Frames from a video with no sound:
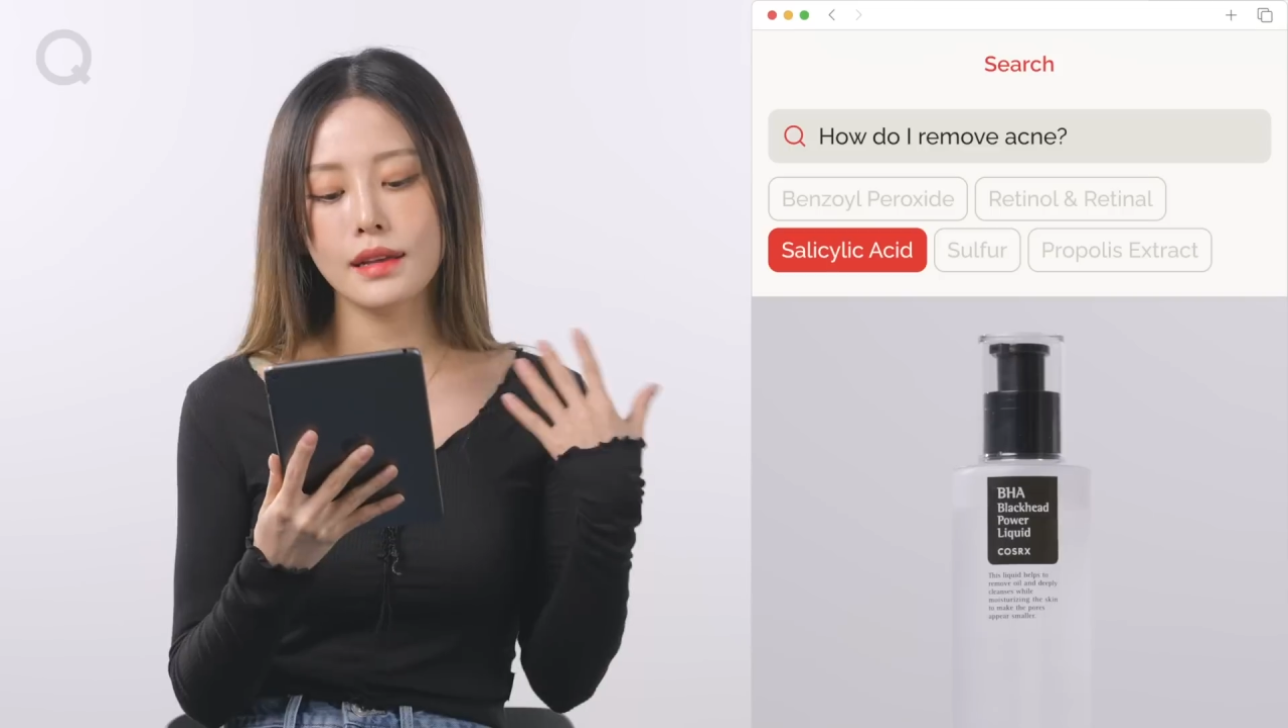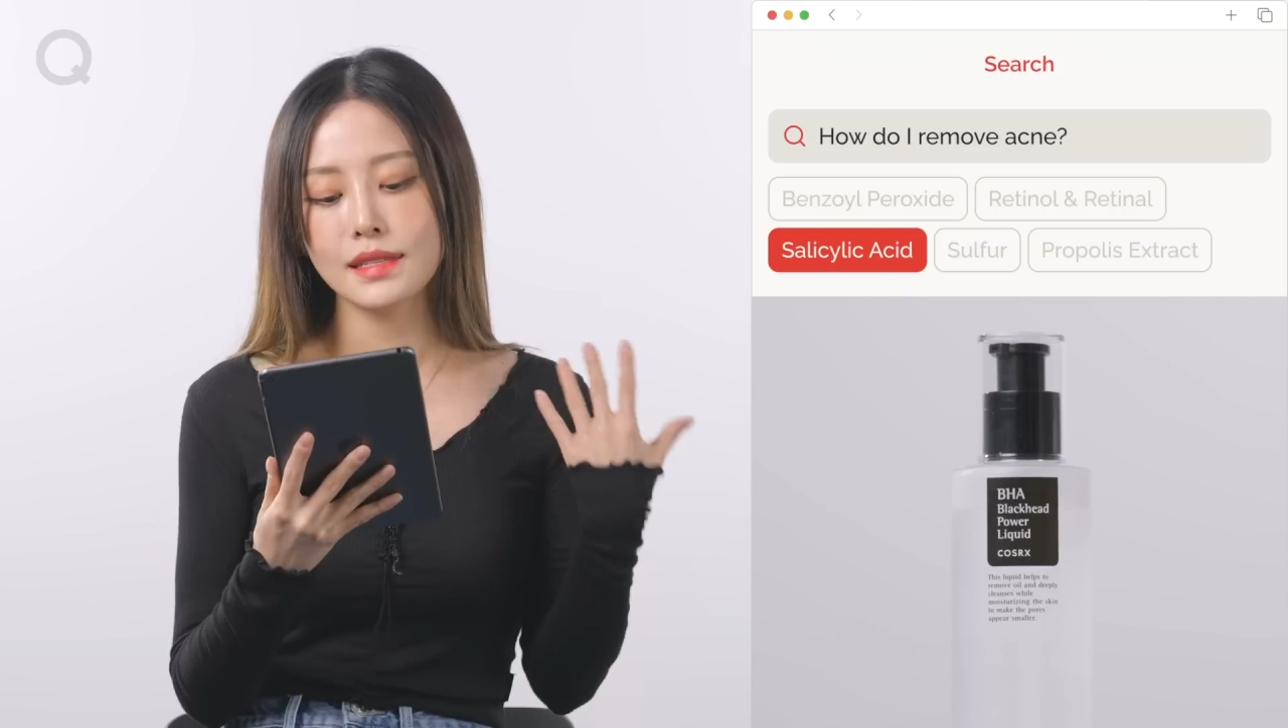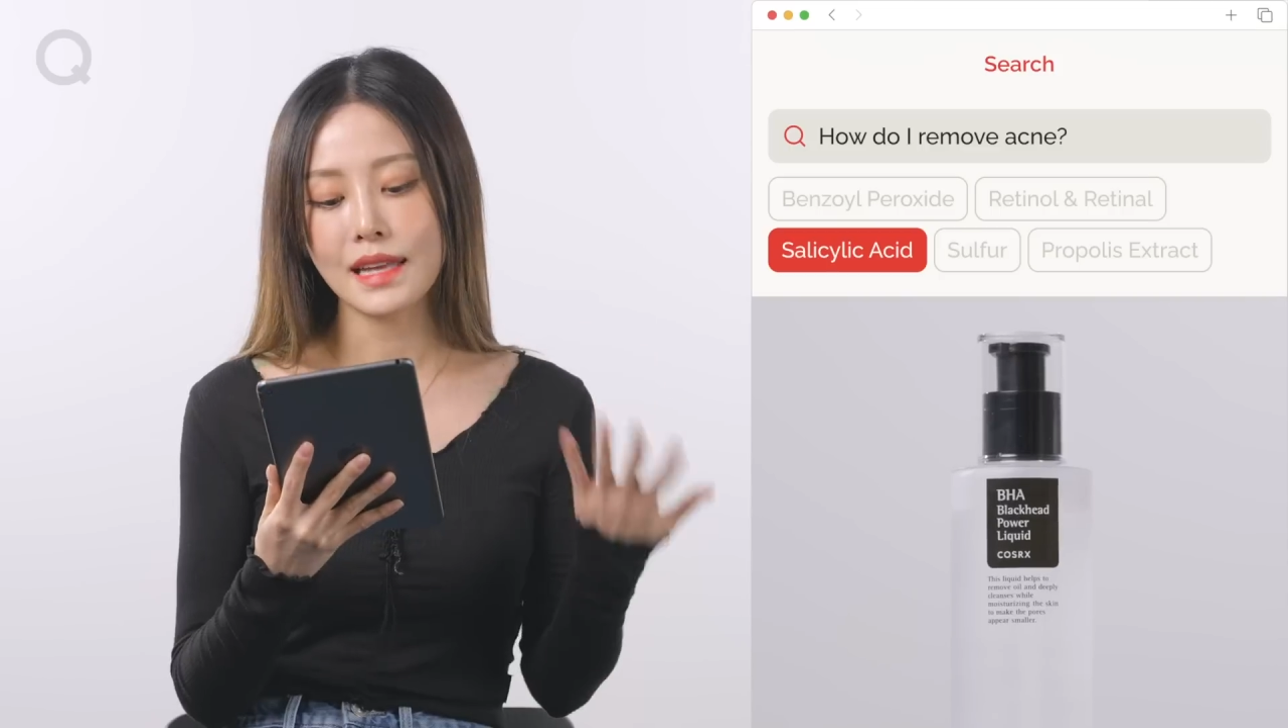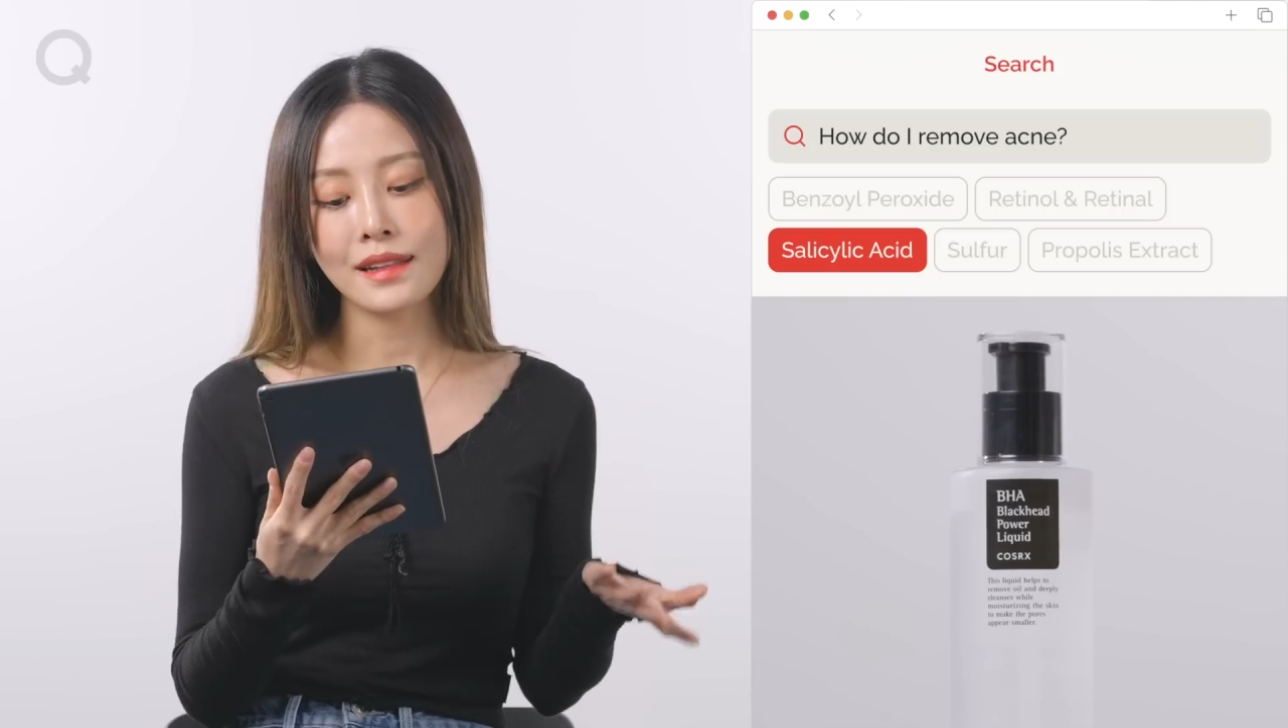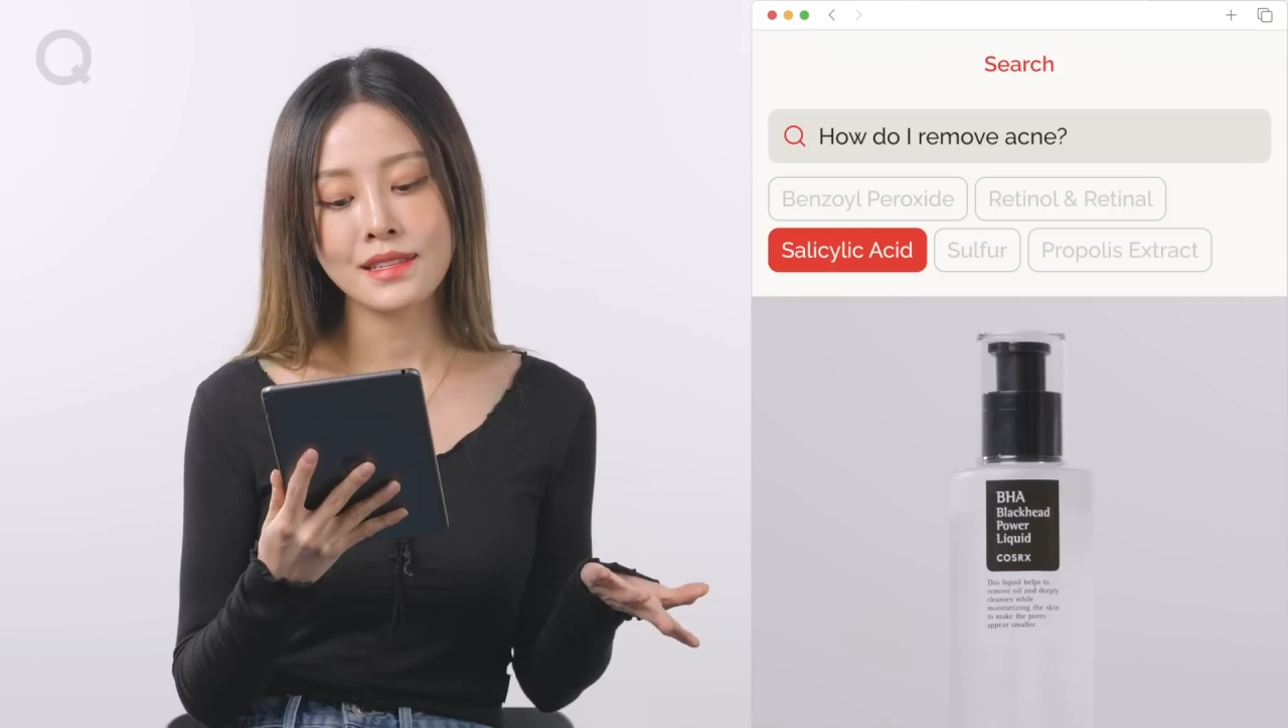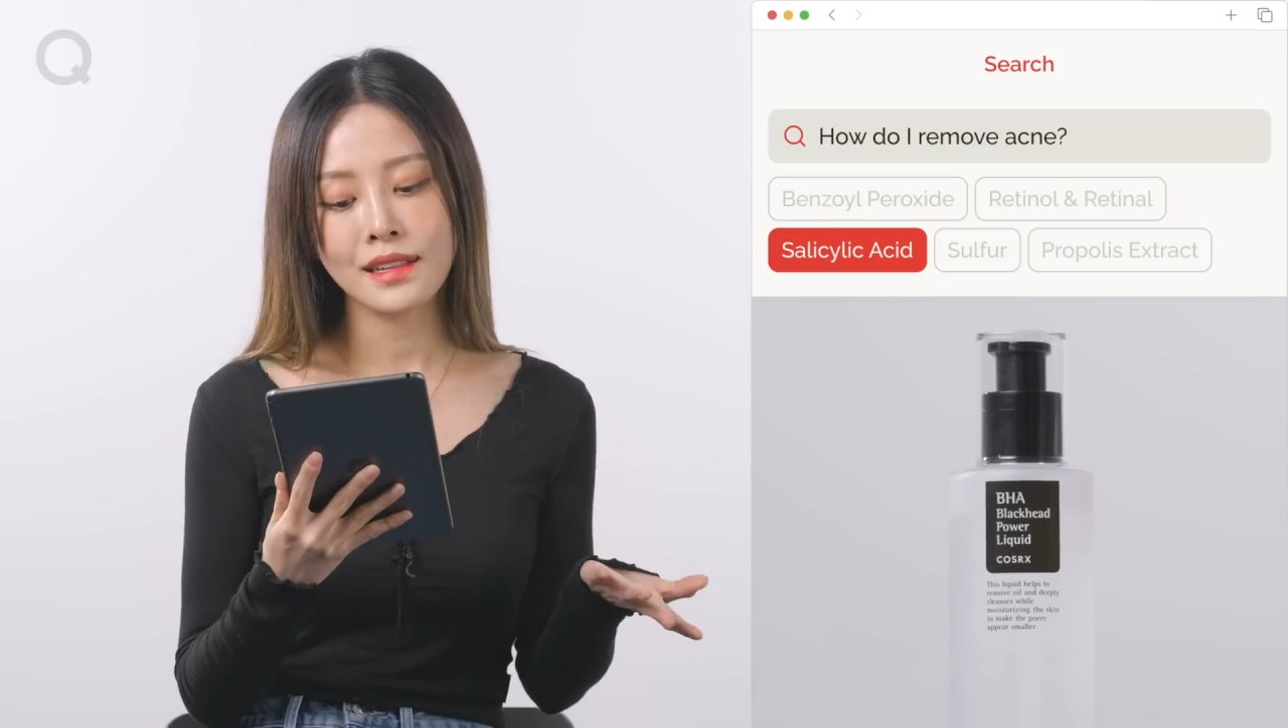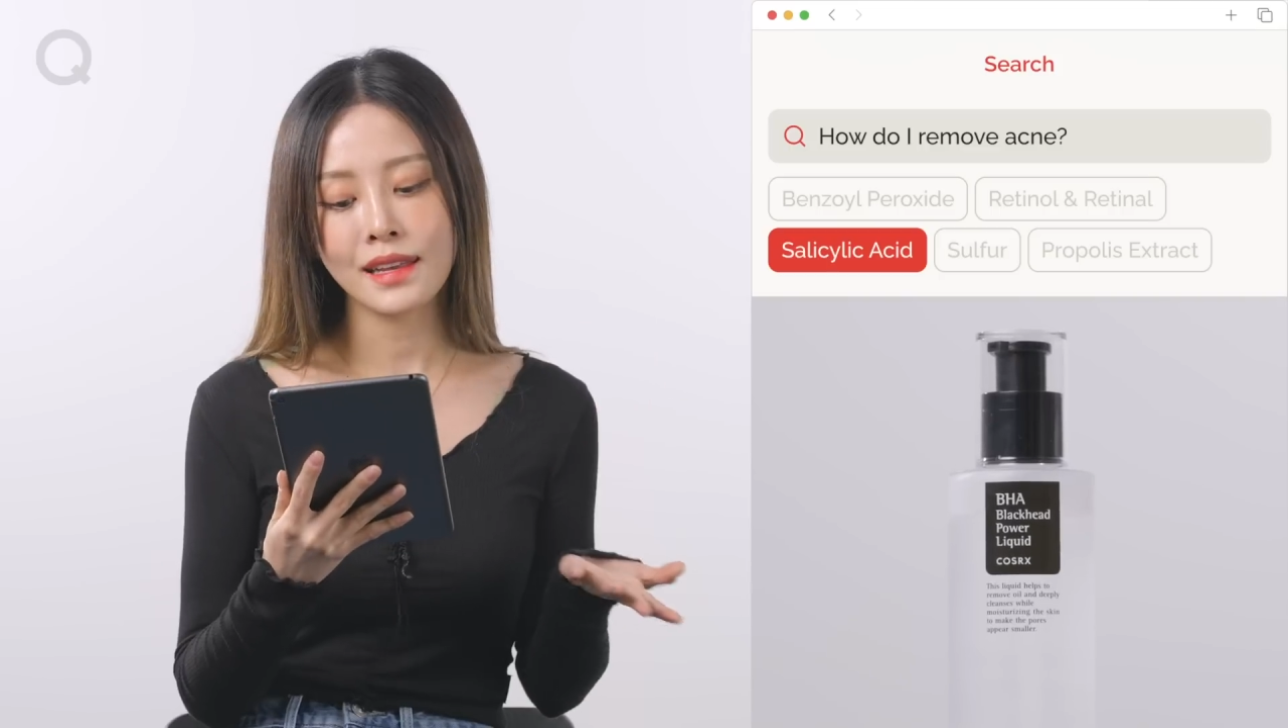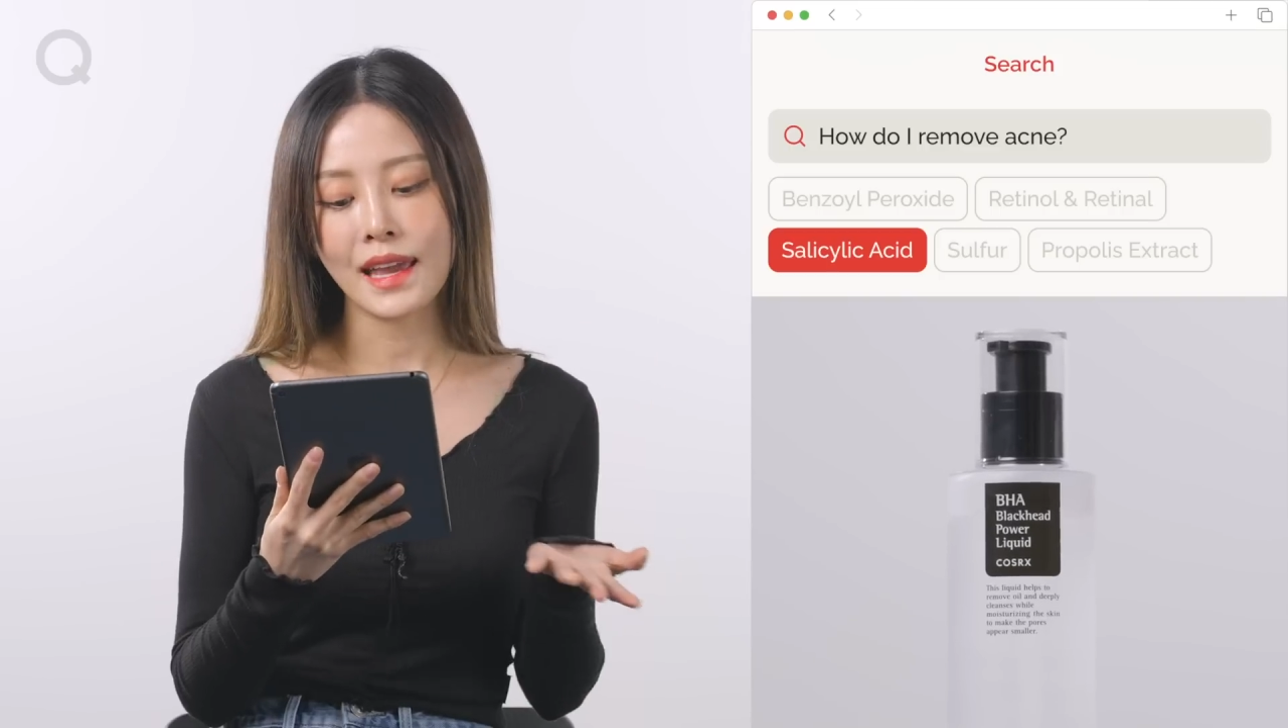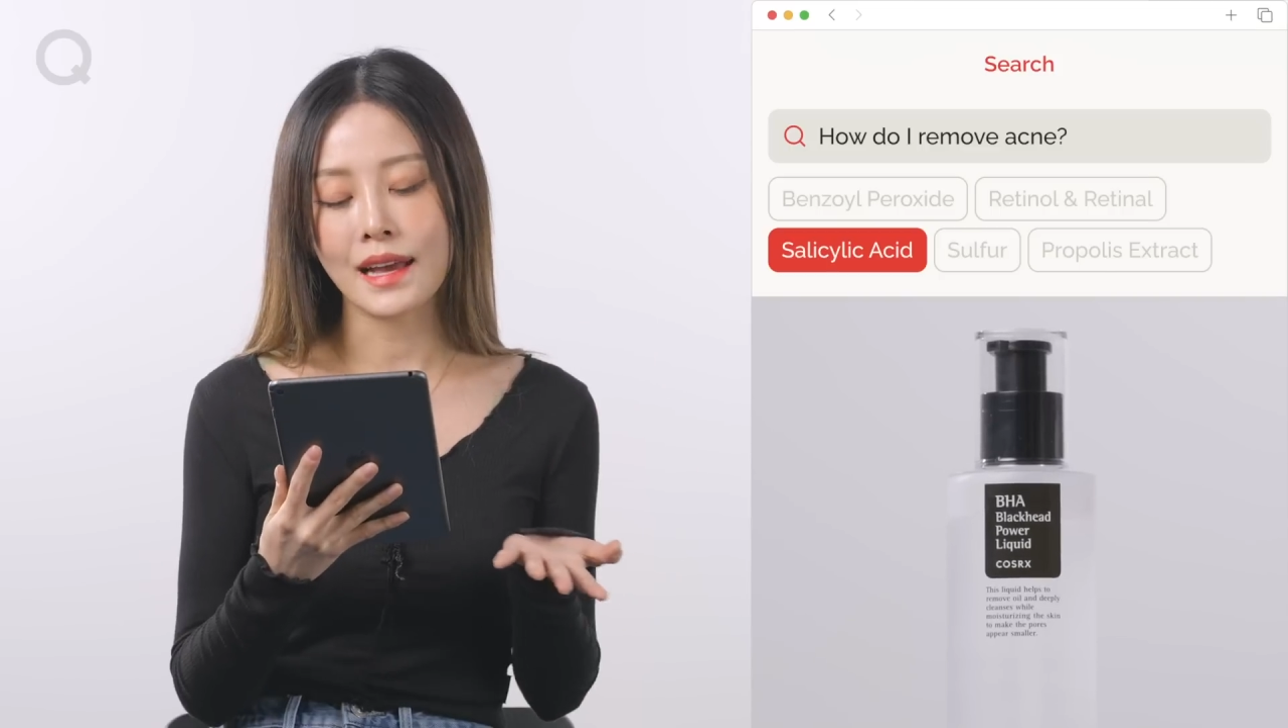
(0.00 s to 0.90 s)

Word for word: Salicylic